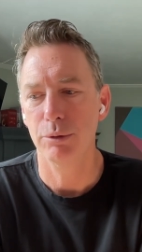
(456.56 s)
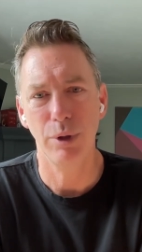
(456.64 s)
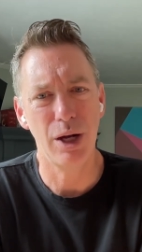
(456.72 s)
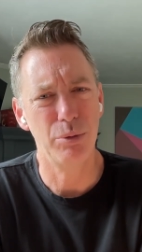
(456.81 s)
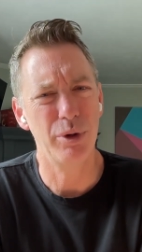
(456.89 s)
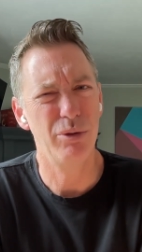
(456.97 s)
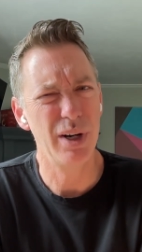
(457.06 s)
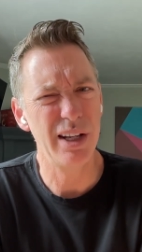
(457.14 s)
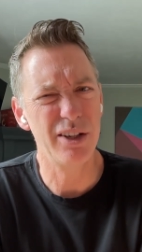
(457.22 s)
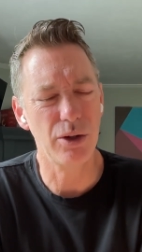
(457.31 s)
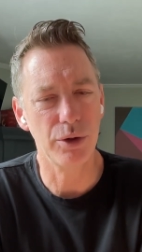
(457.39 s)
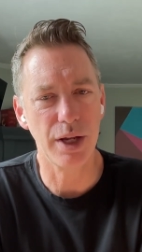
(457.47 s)
wow, we really
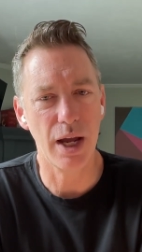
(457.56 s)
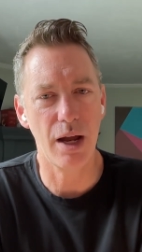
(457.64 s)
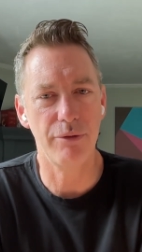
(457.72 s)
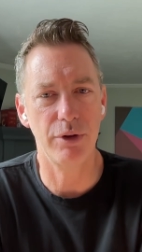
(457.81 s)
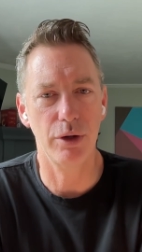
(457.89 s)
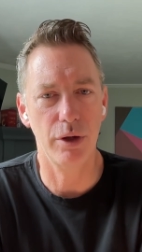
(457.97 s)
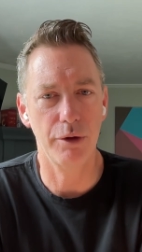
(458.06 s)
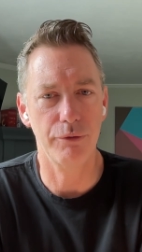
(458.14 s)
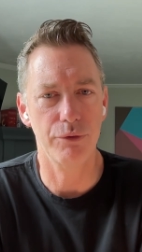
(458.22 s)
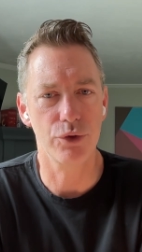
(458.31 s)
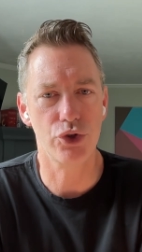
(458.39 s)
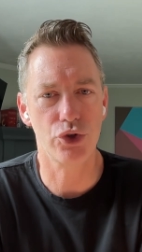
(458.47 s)
don't have a lot of
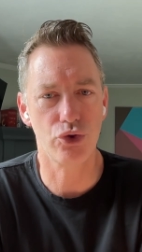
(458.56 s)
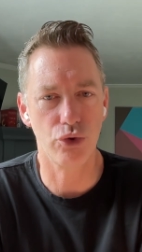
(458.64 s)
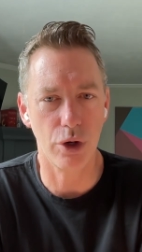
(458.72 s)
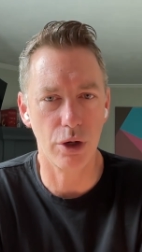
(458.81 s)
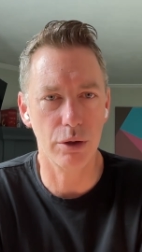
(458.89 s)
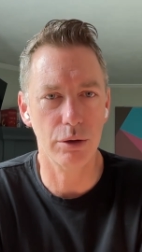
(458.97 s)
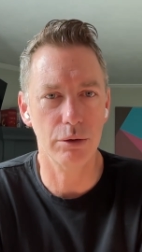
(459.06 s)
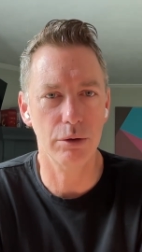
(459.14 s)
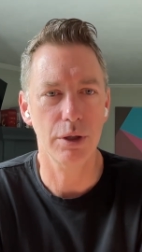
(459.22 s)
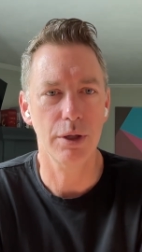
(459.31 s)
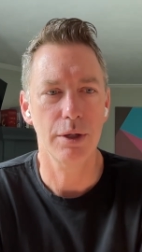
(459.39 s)
strong